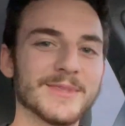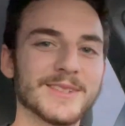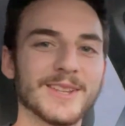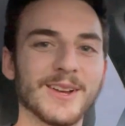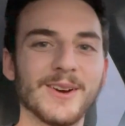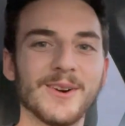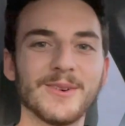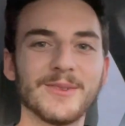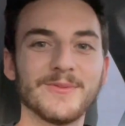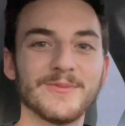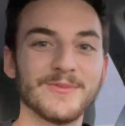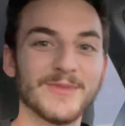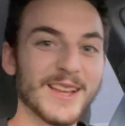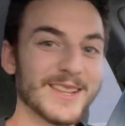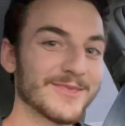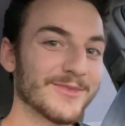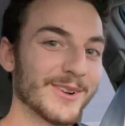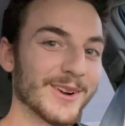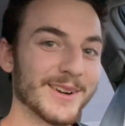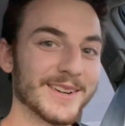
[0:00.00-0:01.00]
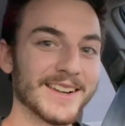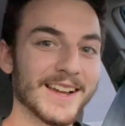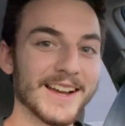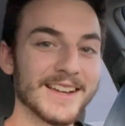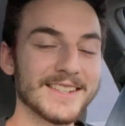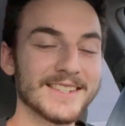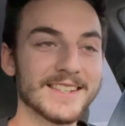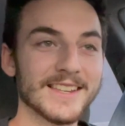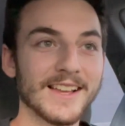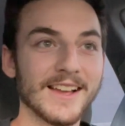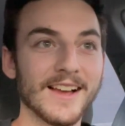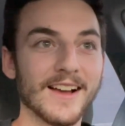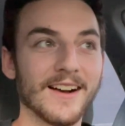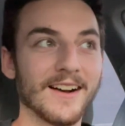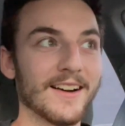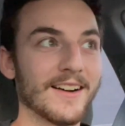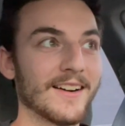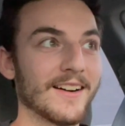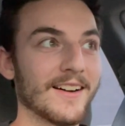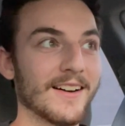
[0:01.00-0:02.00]
So that's very nice.
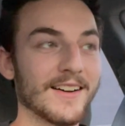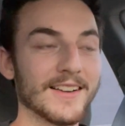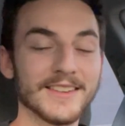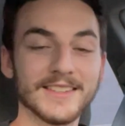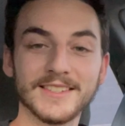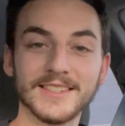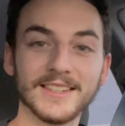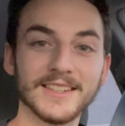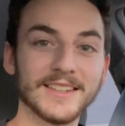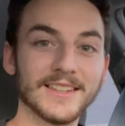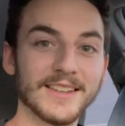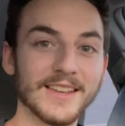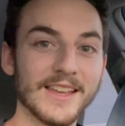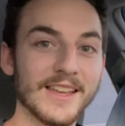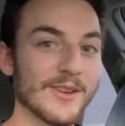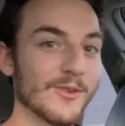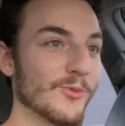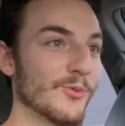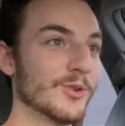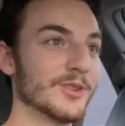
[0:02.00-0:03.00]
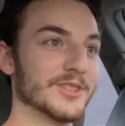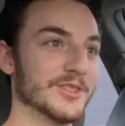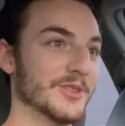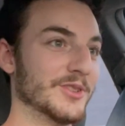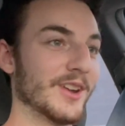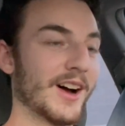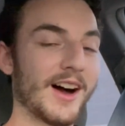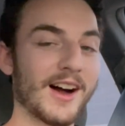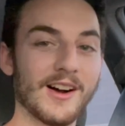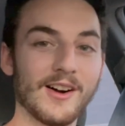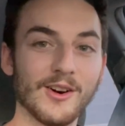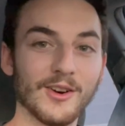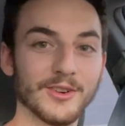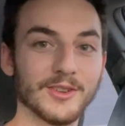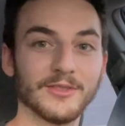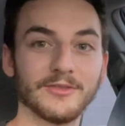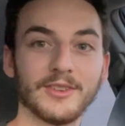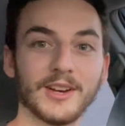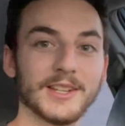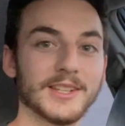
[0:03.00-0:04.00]
Uh, honestly, it was not hard
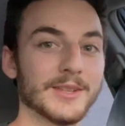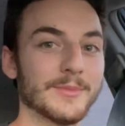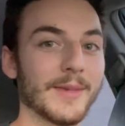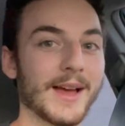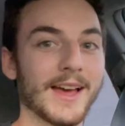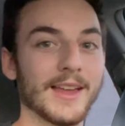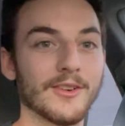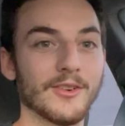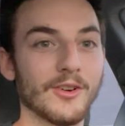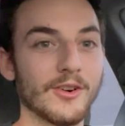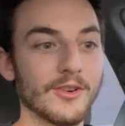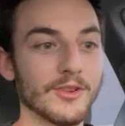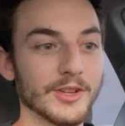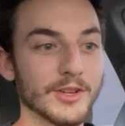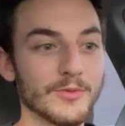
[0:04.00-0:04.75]
to find him at all.